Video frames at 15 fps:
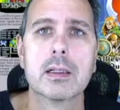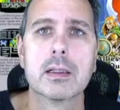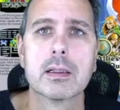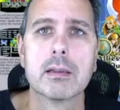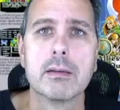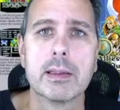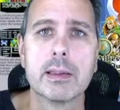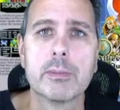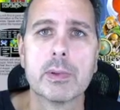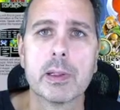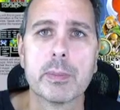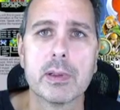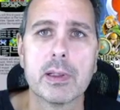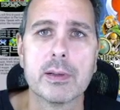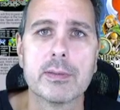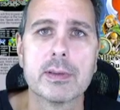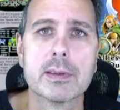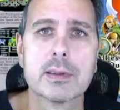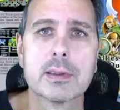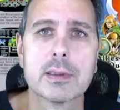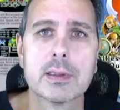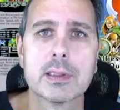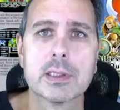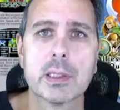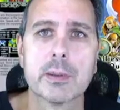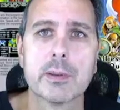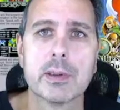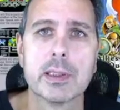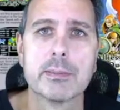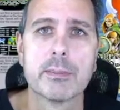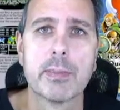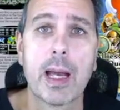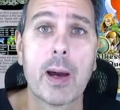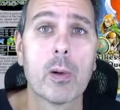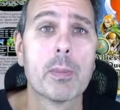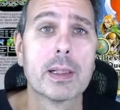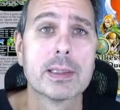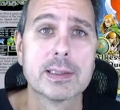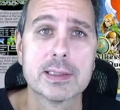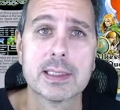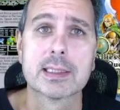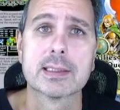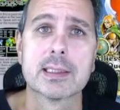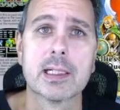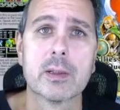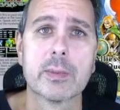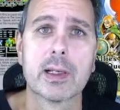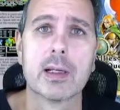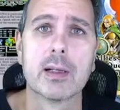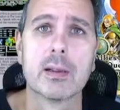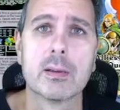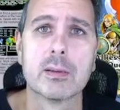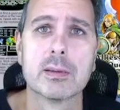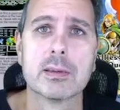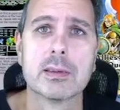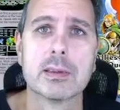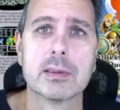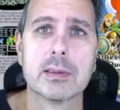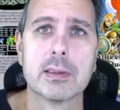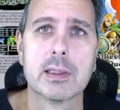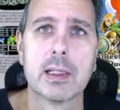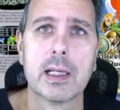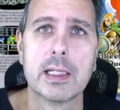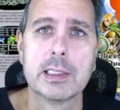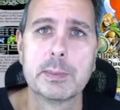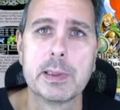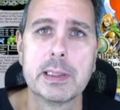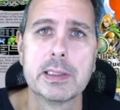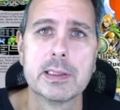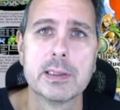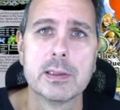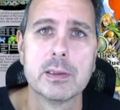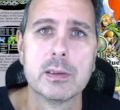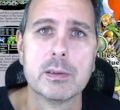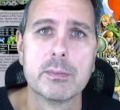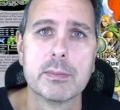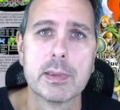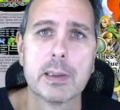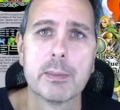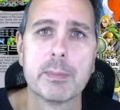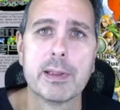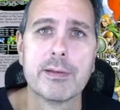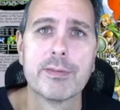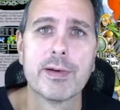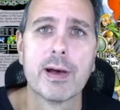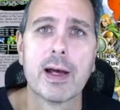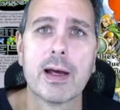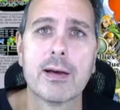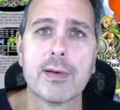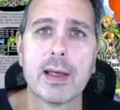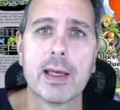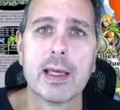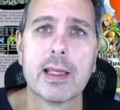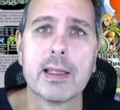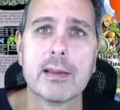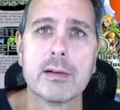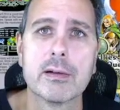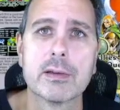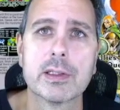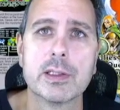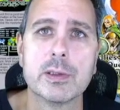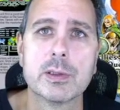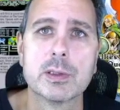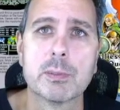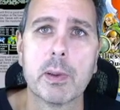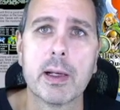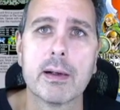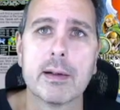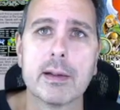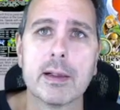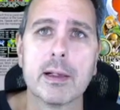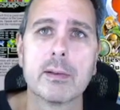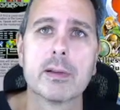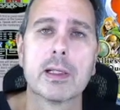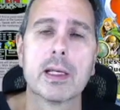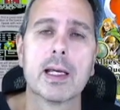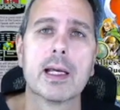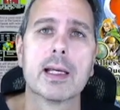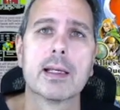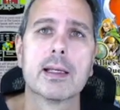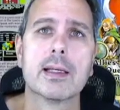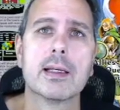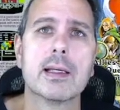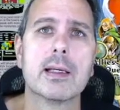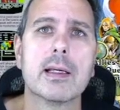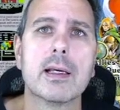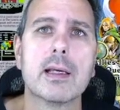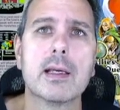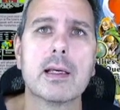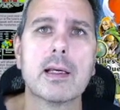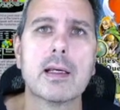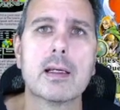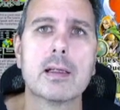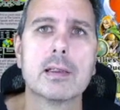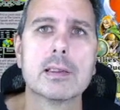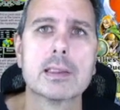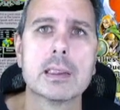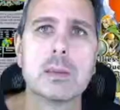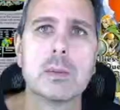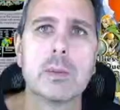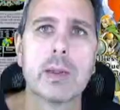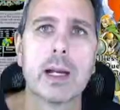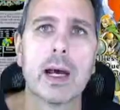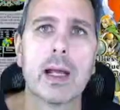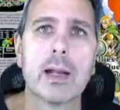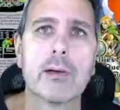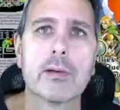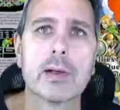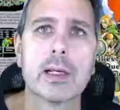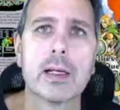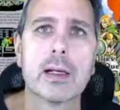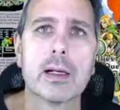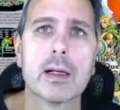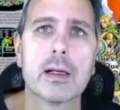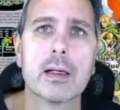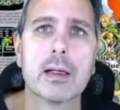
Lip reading: Glenn went up a level. Good job, Glenn. Power by 6. There we go. HP 2, MP 5, and he learned a new spell. Okay. Let's see what we got over here.